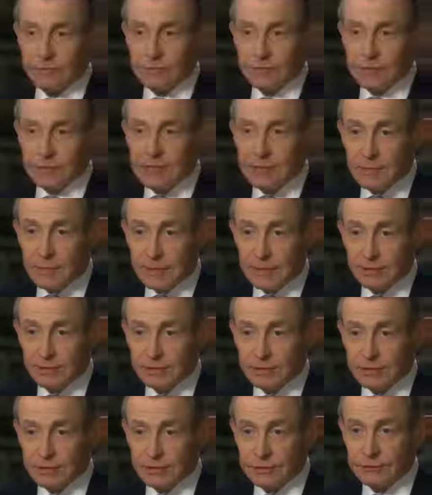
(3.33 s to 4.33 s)
used an email
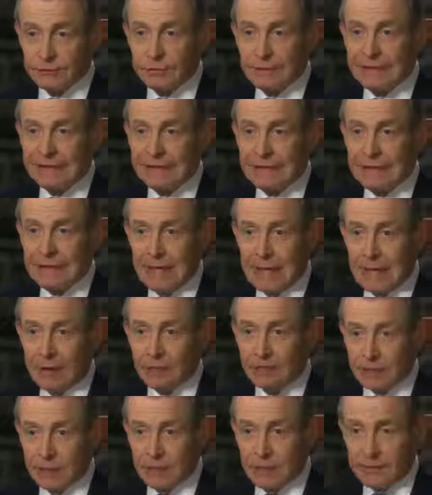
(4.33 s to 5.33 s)
system
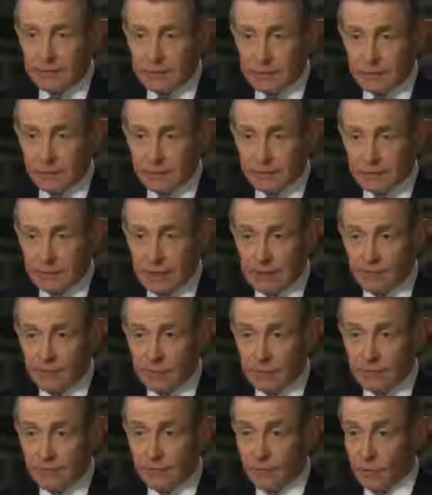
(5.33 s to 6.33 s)
outside the U.S.
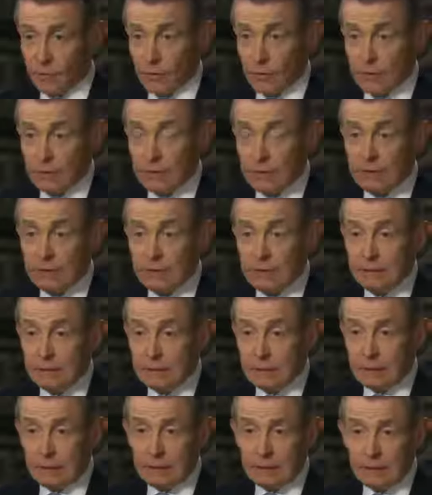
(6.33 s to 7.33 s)
government for
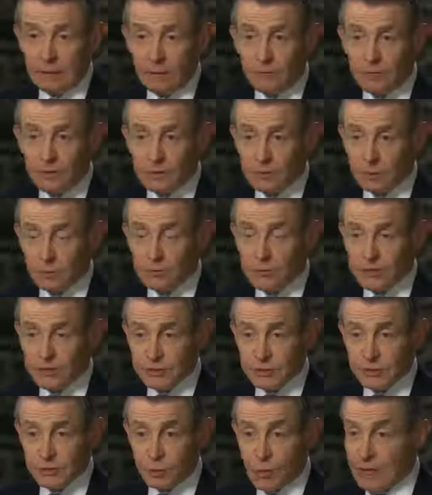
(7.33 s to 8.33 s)
official
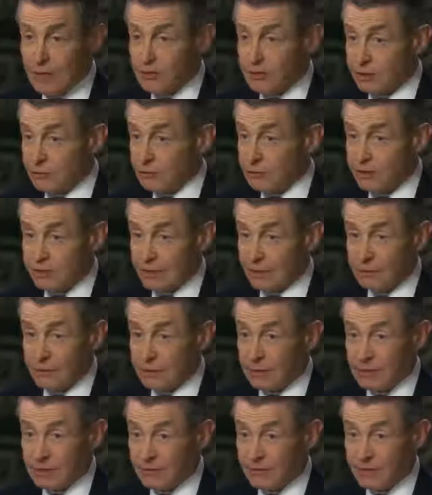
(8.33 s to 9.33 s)
business while she was
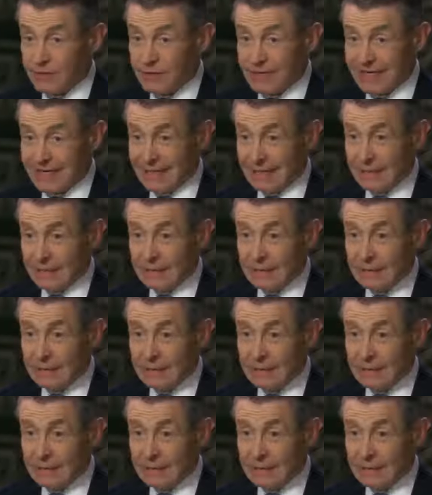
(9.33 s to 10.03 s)
Secretary of State?